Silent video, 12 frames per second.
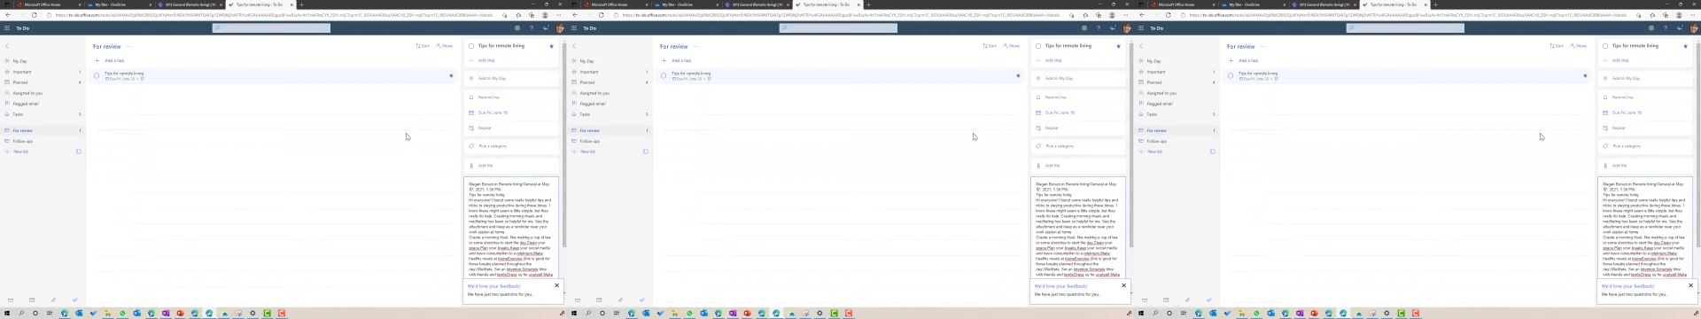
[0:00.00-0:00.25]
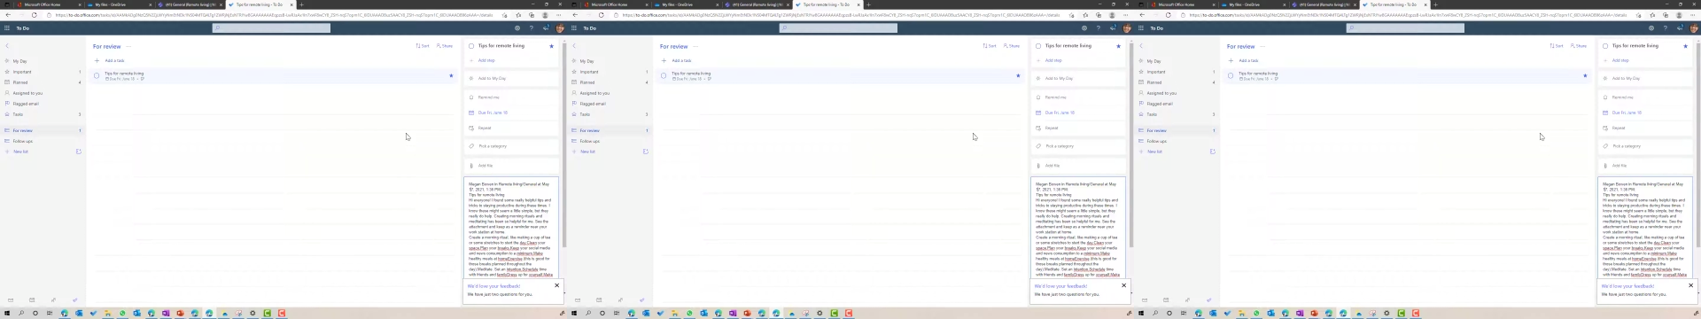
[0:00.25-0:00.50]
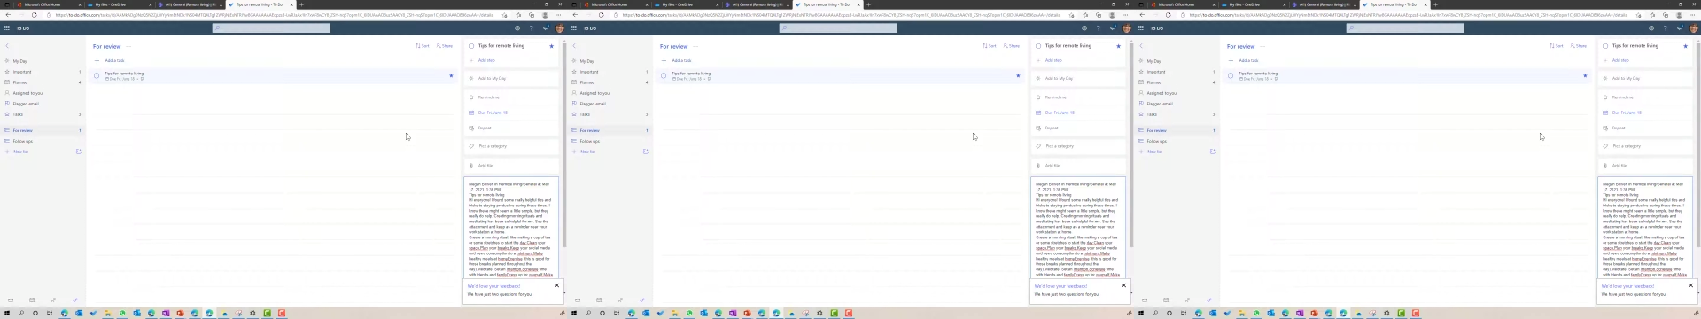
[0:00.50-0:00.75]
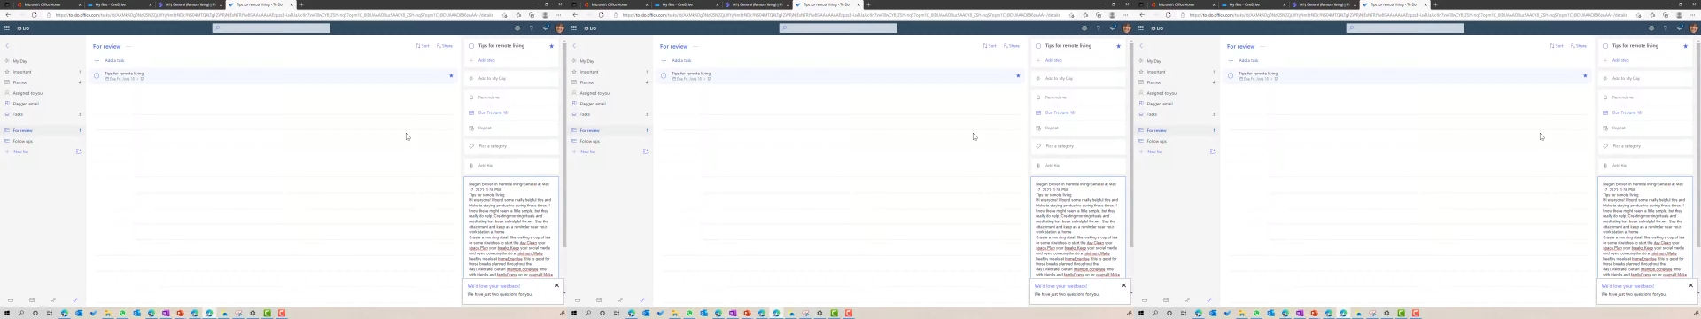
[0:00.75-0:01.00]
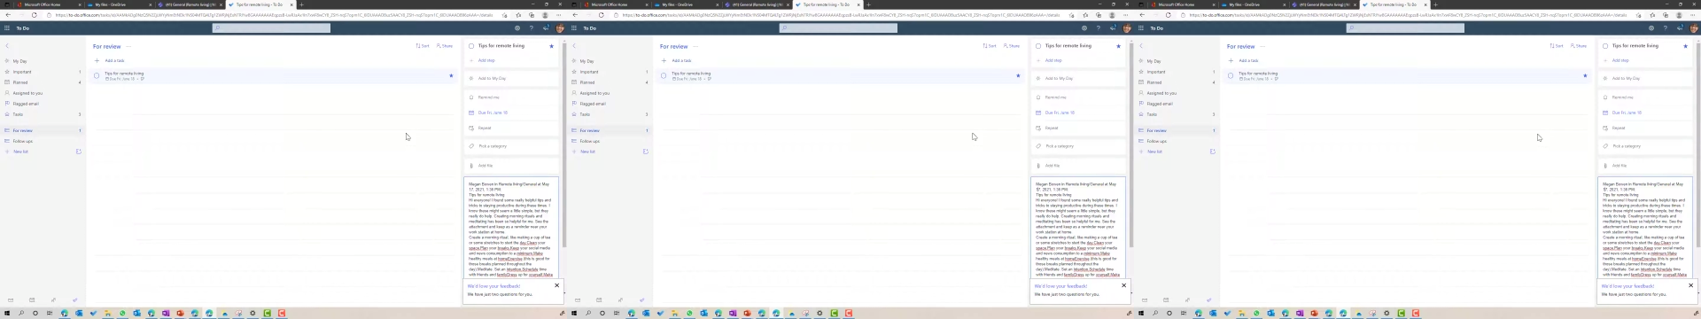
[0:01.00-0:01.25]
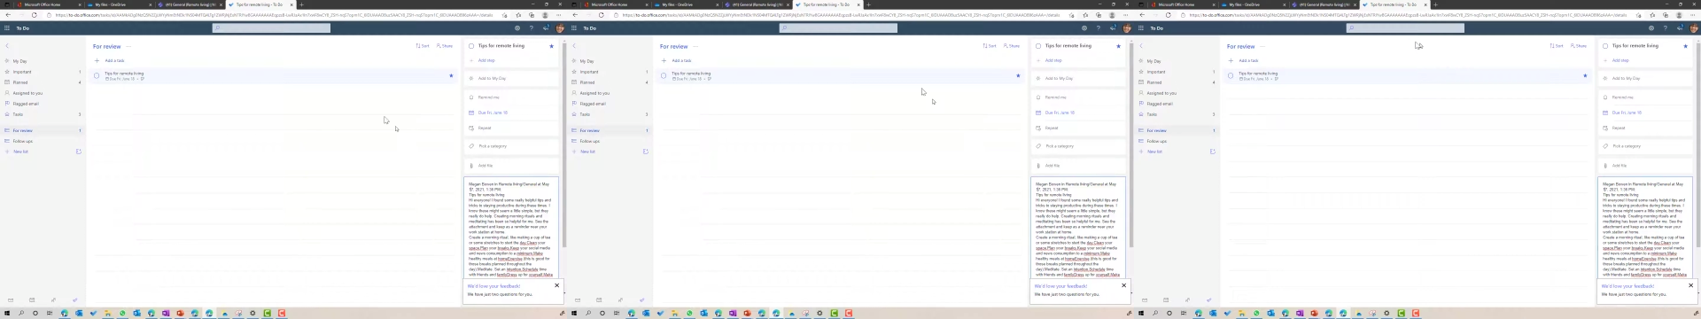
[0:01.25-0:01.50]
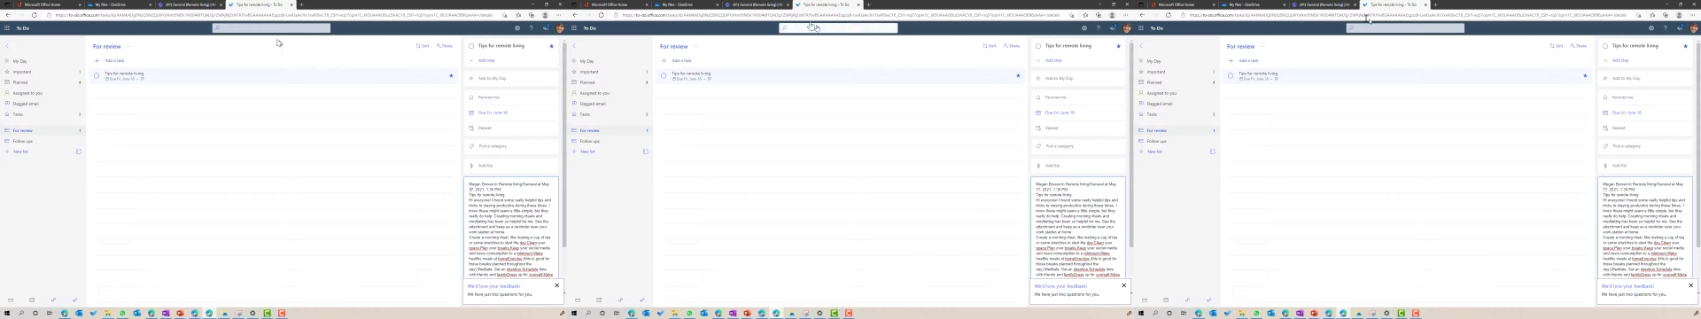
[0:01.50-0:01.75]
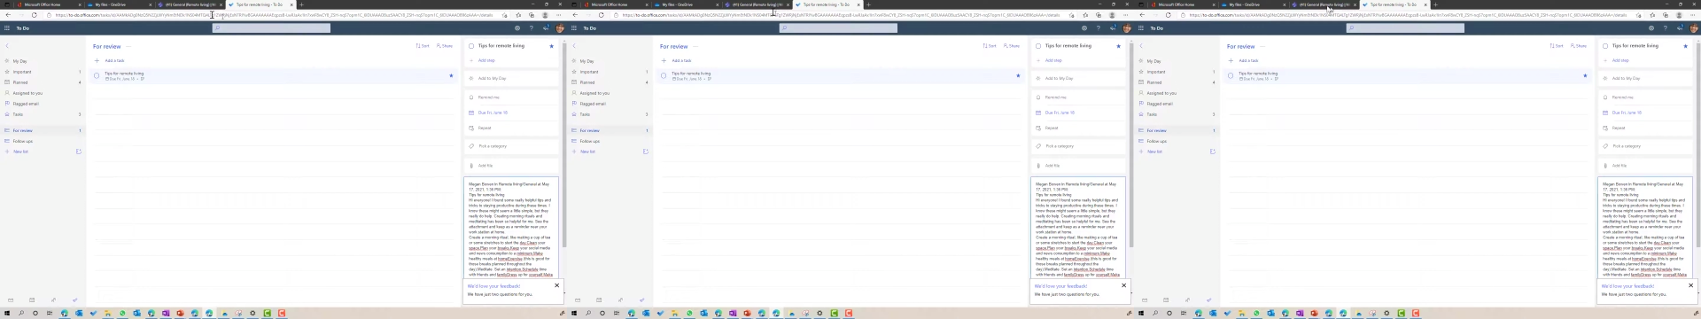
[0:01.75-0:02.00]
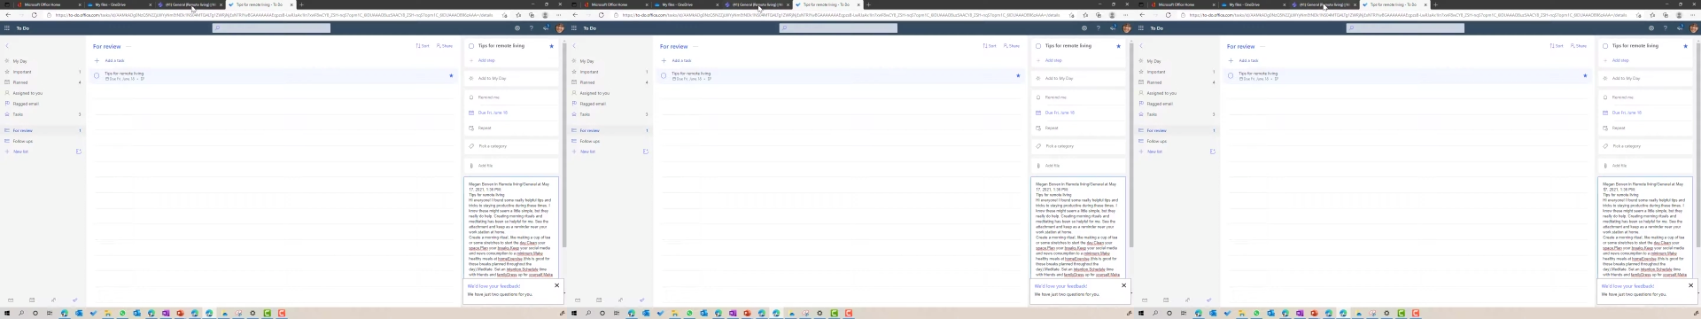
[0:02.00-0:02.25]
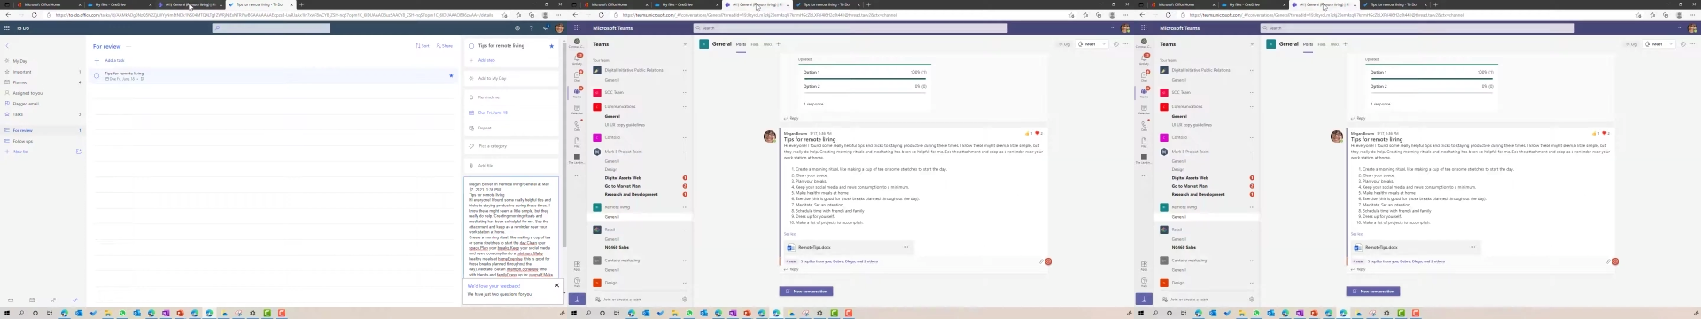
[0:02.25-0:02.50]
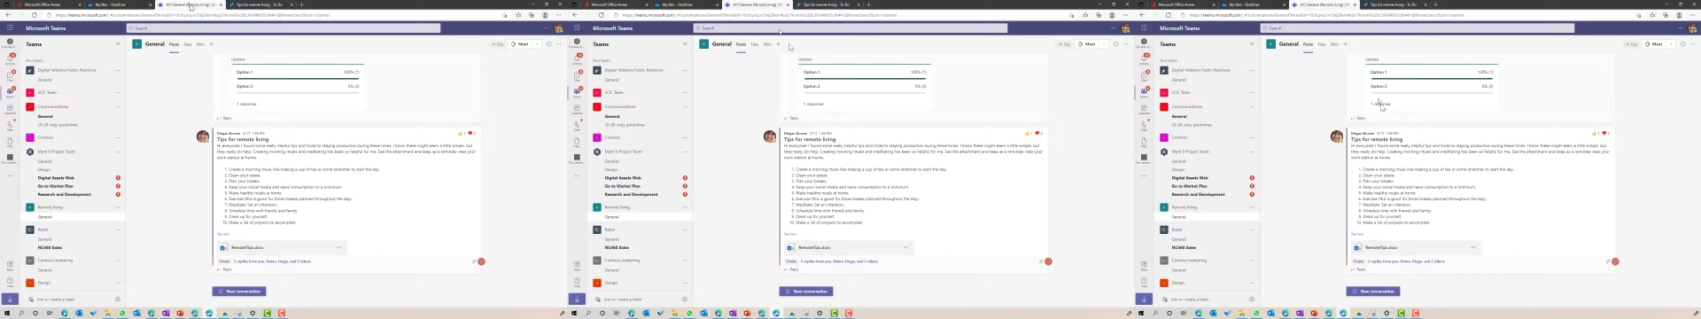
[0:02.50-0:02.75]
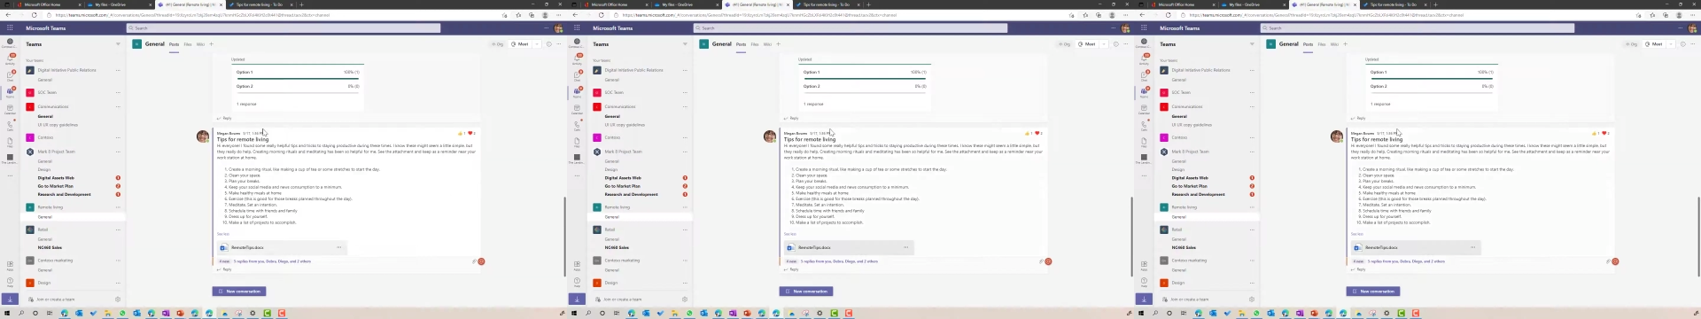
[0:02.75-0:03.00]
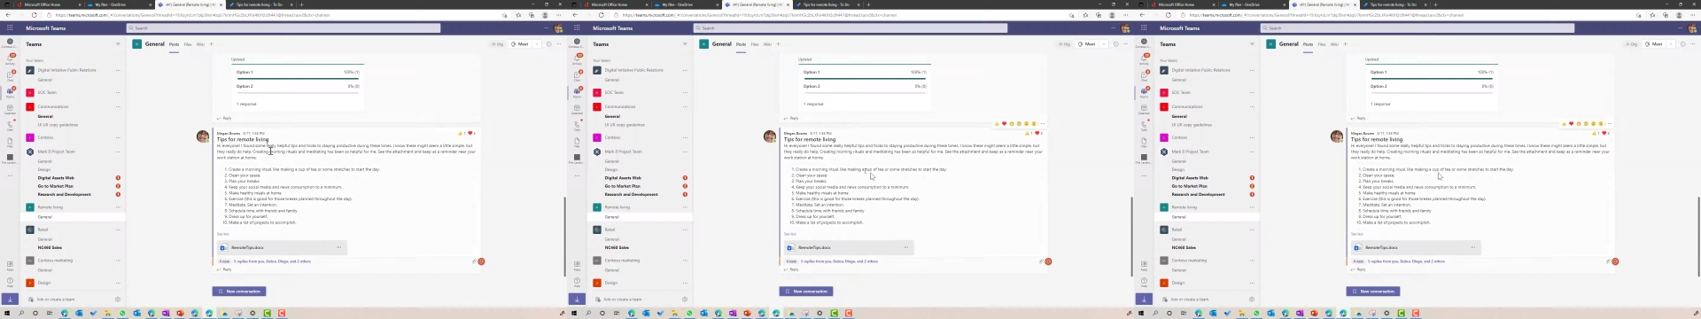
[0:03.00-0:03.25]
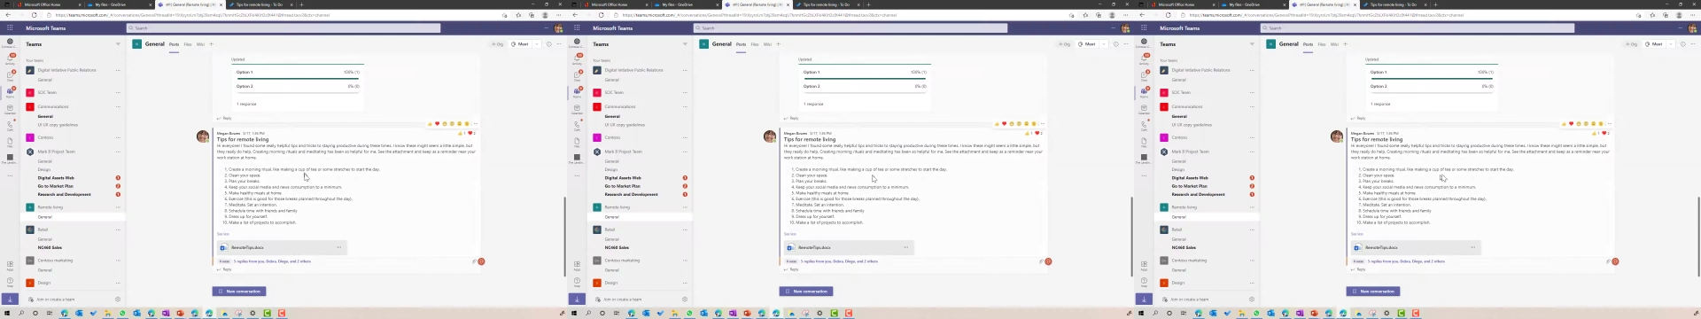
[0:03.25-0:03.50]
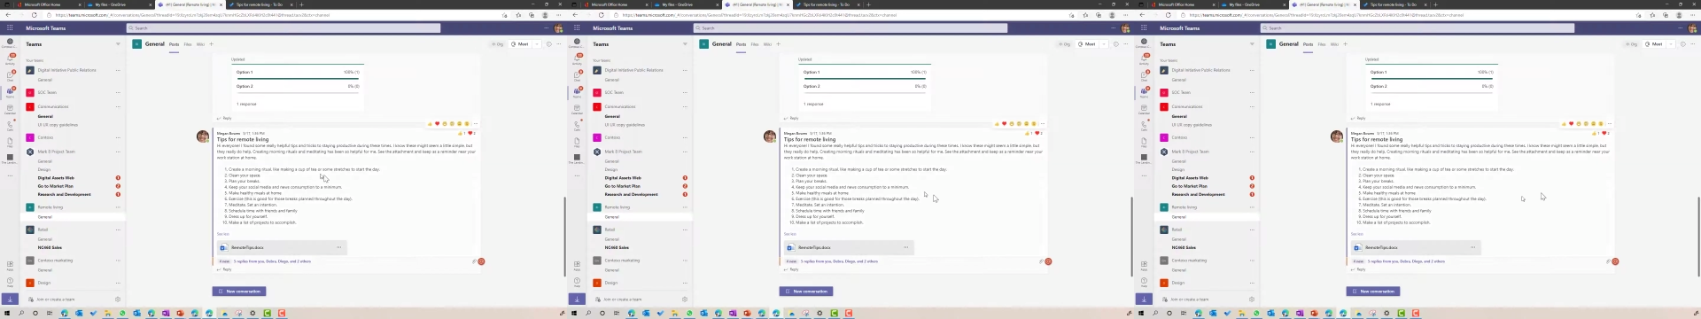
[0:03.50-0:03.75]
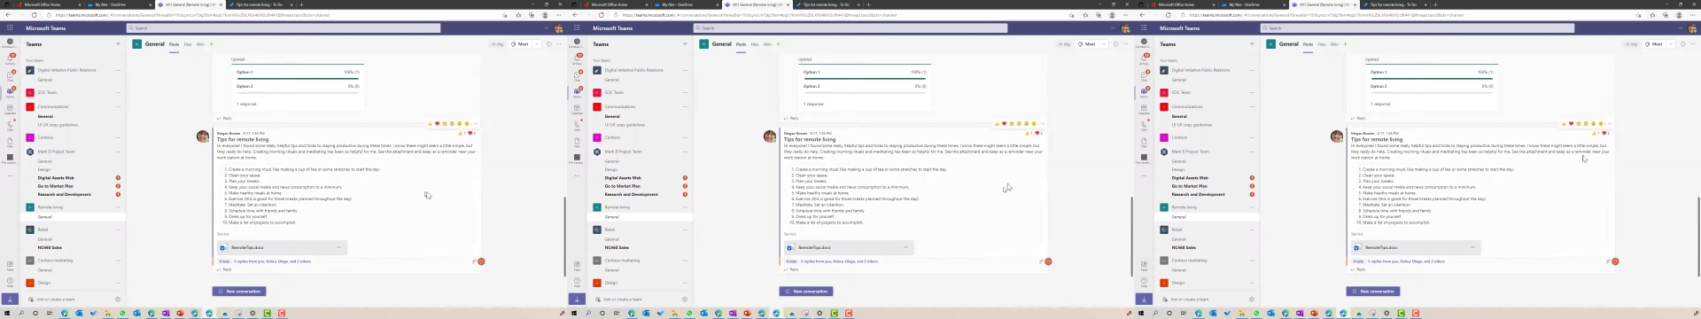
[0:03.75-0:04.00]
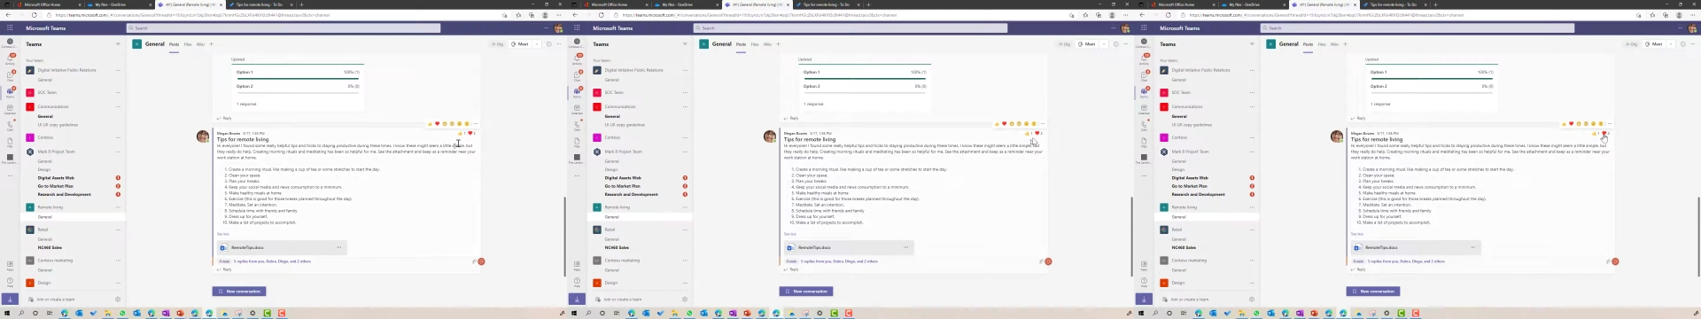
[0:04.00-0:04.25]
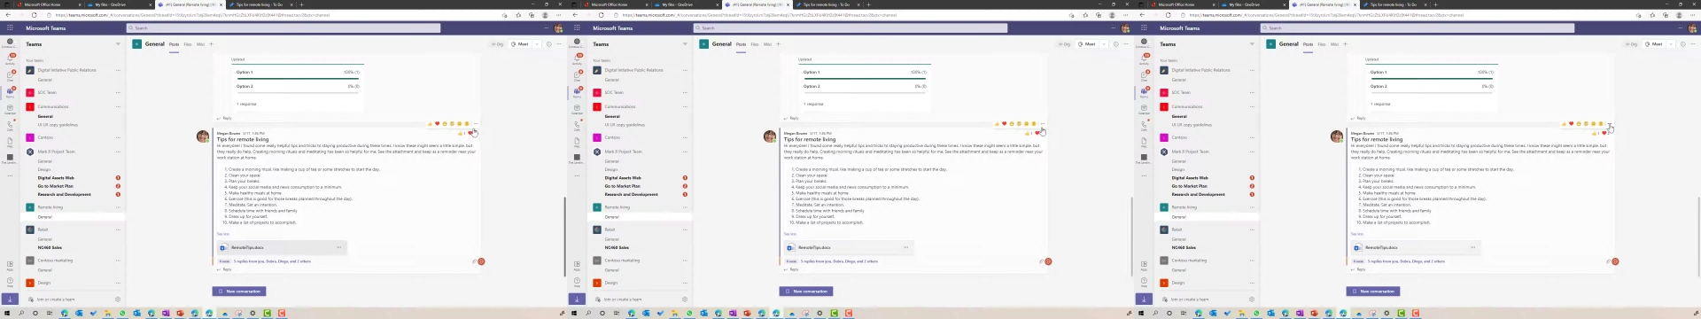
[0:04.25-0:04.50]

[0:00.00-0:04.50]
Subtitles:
Nobody's mouth can be seen.